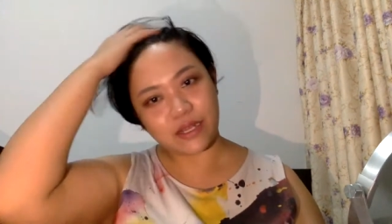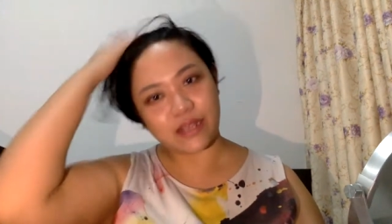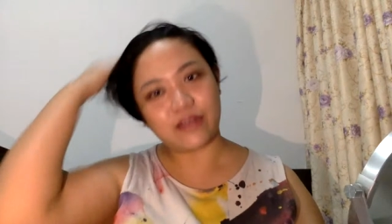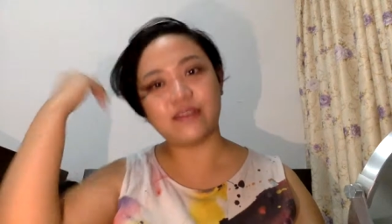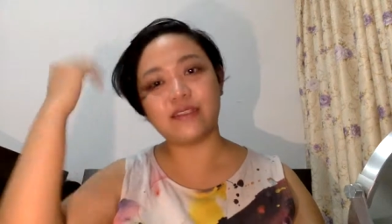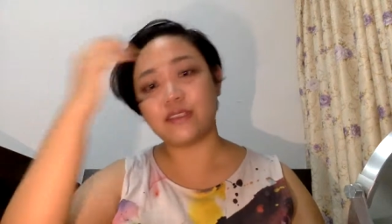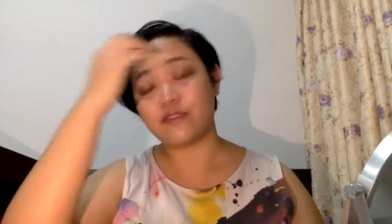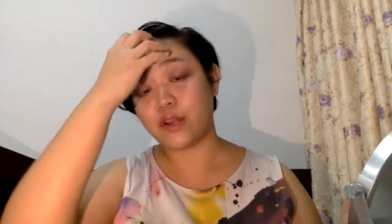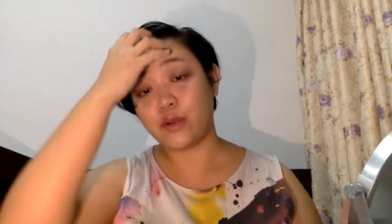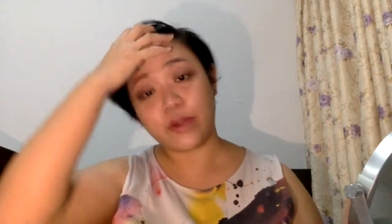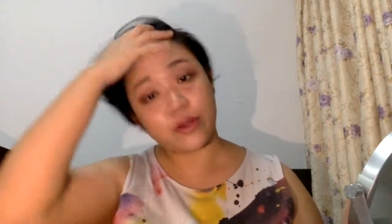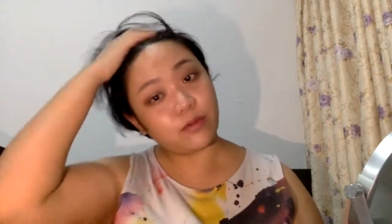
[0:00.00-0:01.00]
that this is
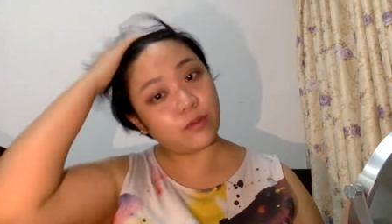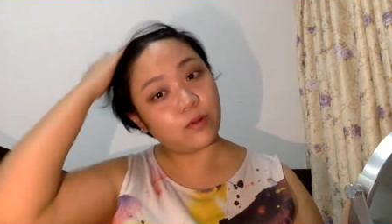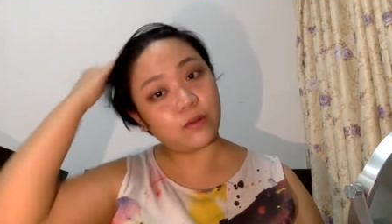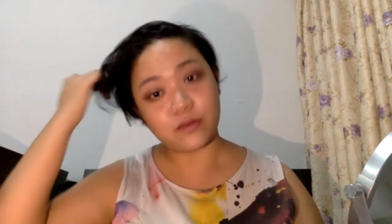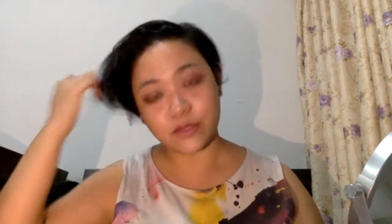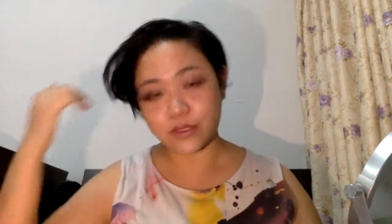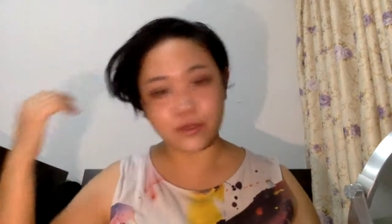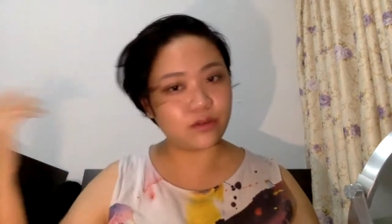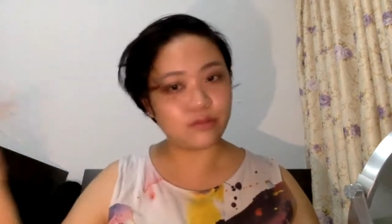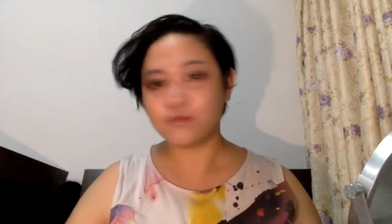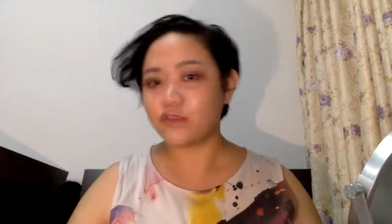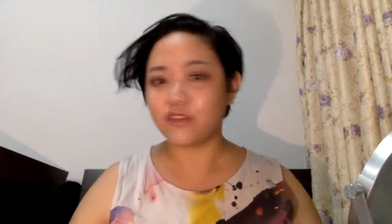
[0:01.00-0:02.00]
very wearable
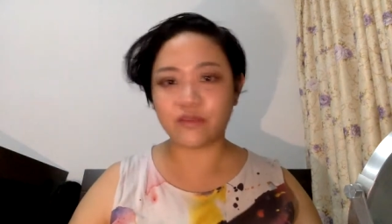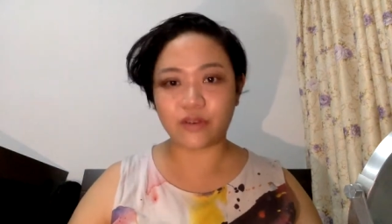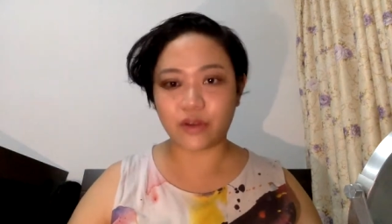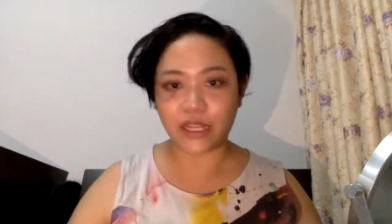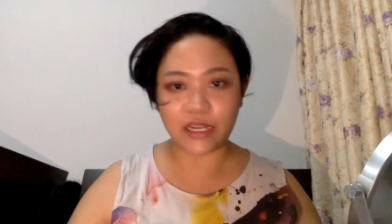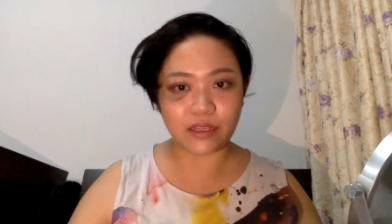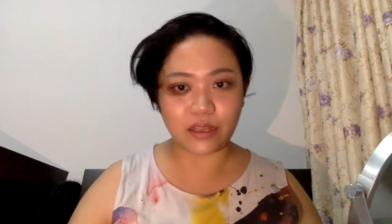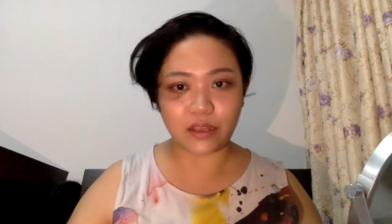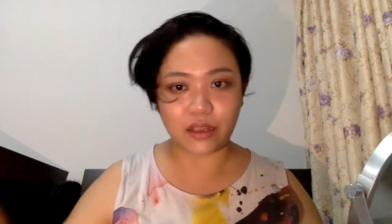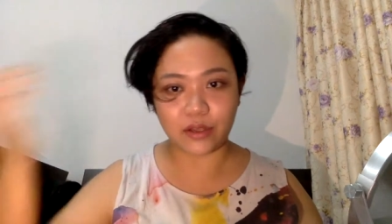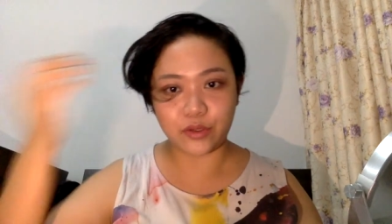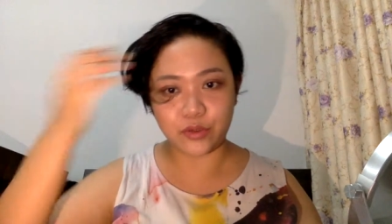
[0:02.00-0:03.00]
also for
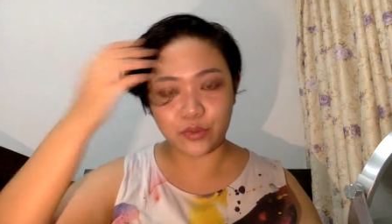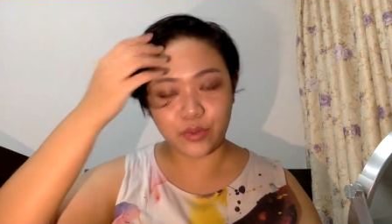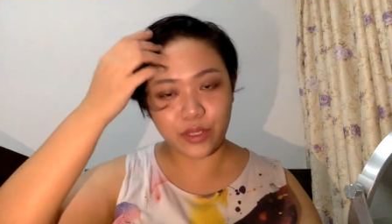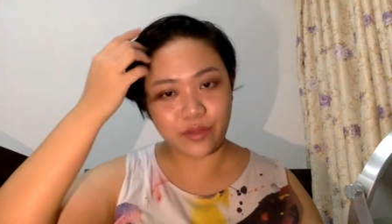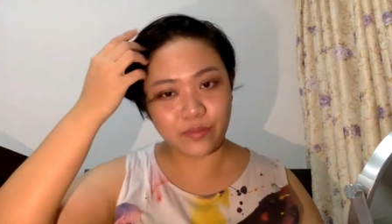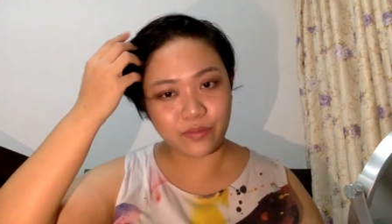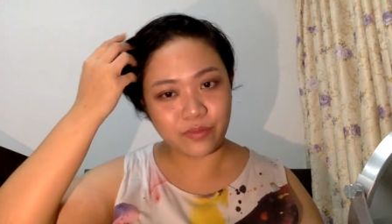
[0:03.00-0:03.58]
anything you're doing.